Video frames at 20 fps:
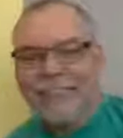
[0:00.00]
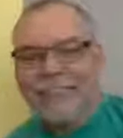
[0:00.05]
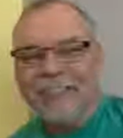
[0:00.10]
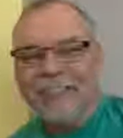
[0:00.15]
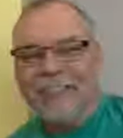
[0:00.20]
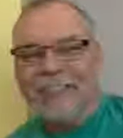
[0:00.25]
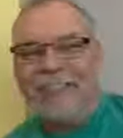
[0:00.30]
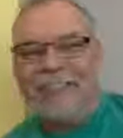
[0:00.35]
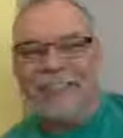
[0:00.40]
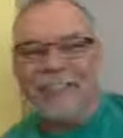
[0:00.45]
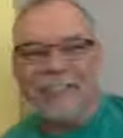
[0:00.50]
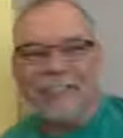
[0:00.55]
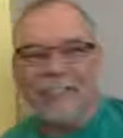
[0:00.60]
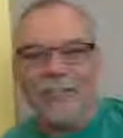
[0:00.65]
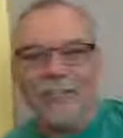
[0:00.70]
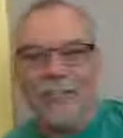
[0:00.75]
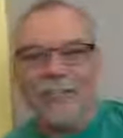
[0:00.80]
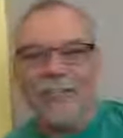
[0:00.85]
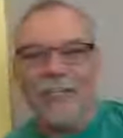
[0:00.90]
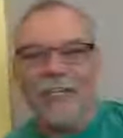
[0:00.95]
I just
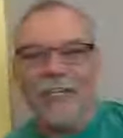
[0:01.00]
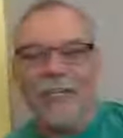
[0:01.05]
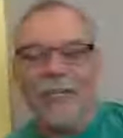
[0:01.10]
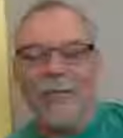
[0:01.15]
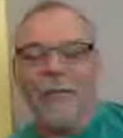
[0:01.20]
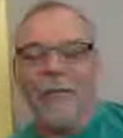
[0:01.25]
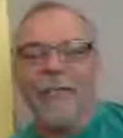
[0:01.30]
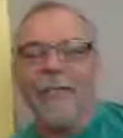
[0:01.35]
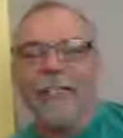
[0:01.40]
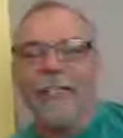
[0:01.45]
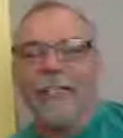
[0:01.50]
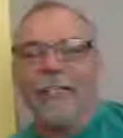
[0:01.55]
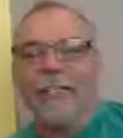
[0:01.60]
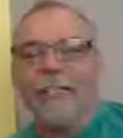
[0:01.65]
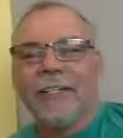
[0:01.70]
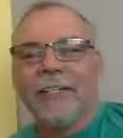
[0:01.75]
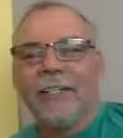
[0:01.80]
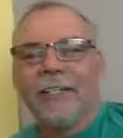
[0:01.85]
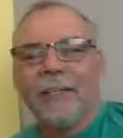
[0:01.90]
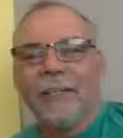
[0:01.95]
noticed it. Anyway.
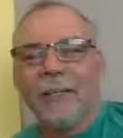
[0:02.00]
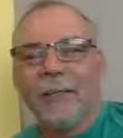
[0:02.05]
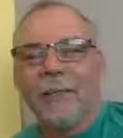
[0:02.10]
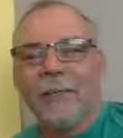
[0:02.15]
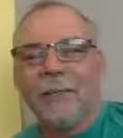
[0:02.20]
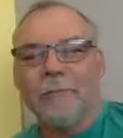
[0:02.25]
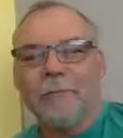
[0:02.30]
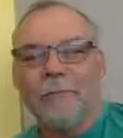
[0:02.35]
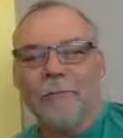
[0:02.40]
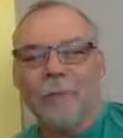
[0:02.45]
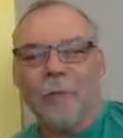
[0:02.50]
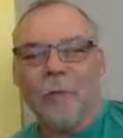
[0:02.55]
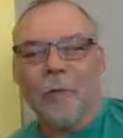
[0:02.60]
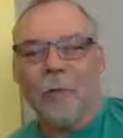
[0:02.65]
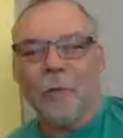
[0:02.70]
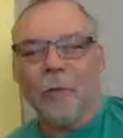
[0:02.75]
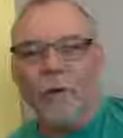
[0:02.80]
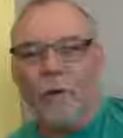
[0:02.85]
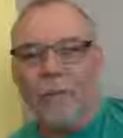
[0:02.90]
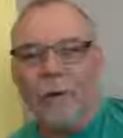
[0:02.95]
We won't
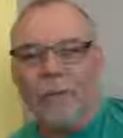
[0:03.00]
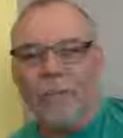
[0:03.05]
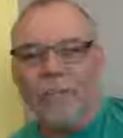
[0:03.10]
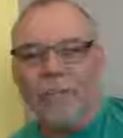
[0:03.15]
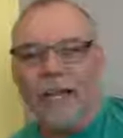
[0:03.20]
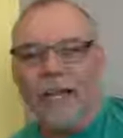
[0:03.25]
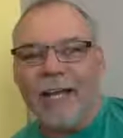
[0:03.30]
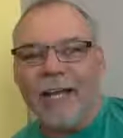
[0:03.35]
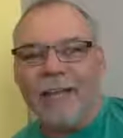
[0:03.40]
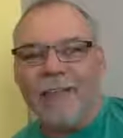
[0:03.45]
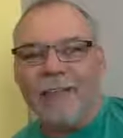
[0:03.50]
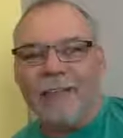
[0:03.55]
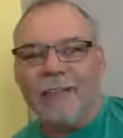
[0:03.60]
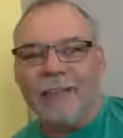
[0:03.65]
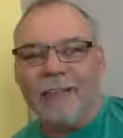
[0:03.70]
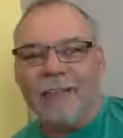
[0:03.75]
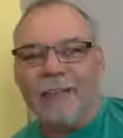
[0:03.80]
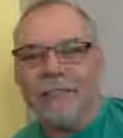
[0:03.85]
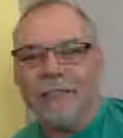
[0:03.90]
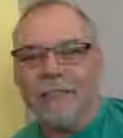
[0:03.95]
worry about that.
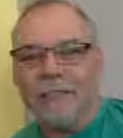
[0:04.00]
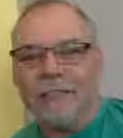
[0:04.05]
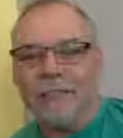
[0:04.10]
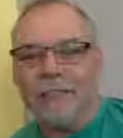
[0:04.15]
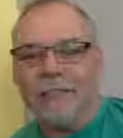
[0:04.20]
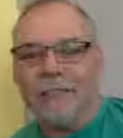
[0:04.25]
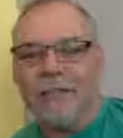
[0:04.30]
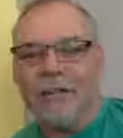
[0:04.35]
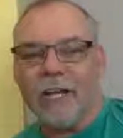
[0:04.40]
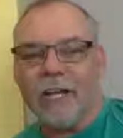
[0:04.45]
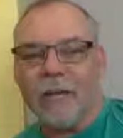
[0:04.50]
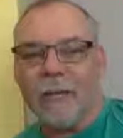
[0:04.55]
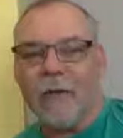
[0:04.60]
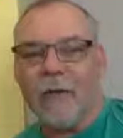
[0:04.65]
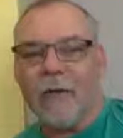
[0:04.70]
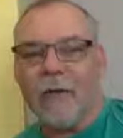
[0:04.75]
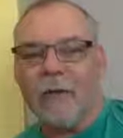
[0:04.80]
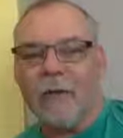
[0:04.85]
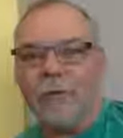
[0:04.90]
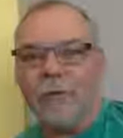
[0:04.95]
Let's talk
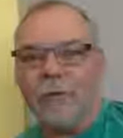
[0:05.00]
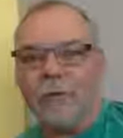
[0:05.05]
about